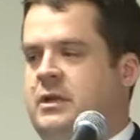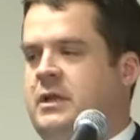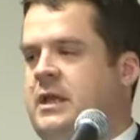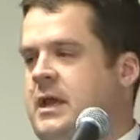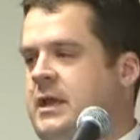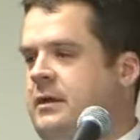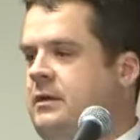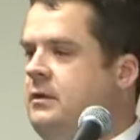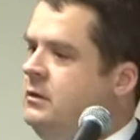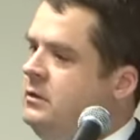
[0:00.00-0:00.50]

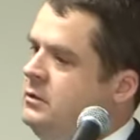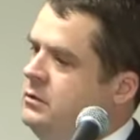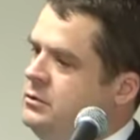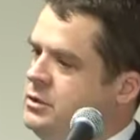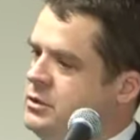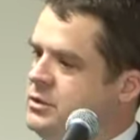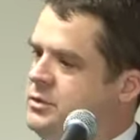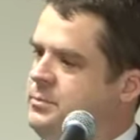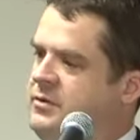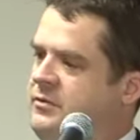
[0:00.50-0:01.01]
Again,
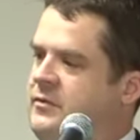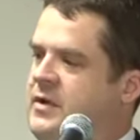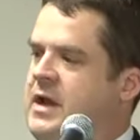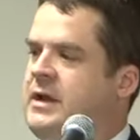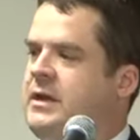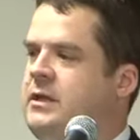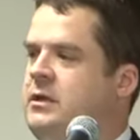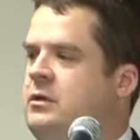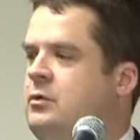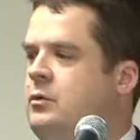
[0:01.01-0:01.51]
just
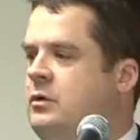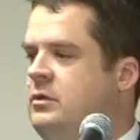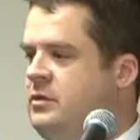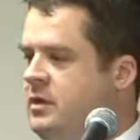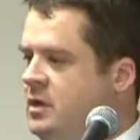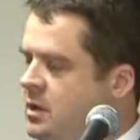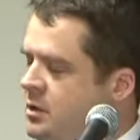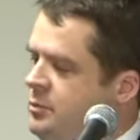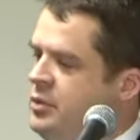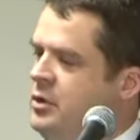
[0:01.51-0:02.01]
providing you with
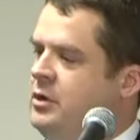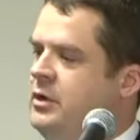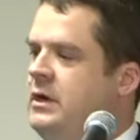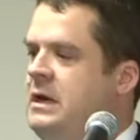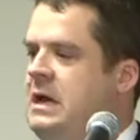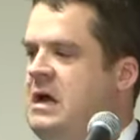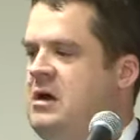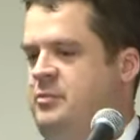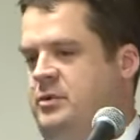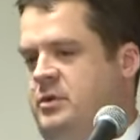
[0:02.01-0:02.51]
the input
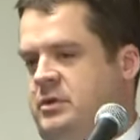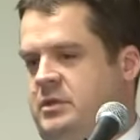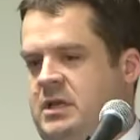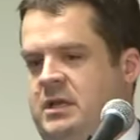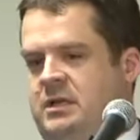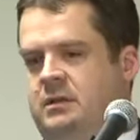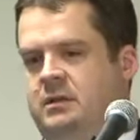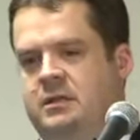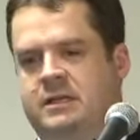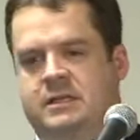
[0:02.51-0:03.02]
and output
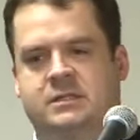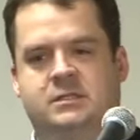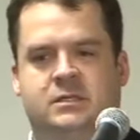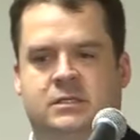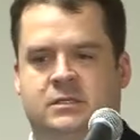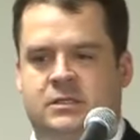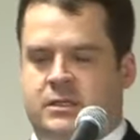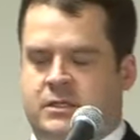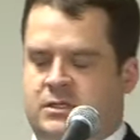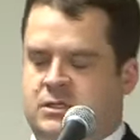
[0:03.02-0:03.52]
that's
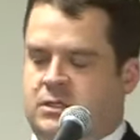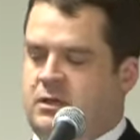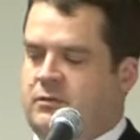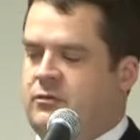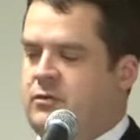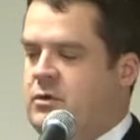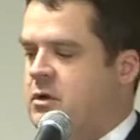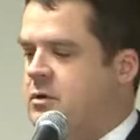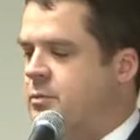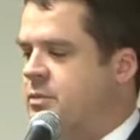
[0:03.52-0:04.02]
necessity
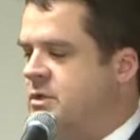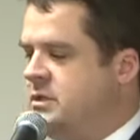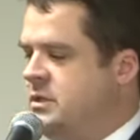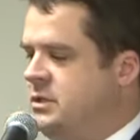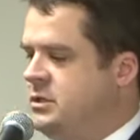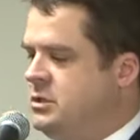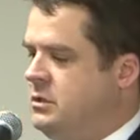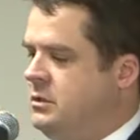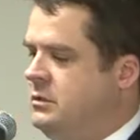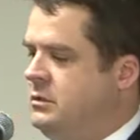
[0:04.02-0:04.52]
for your
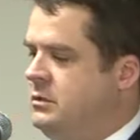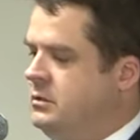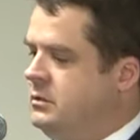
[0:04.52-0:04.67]
position.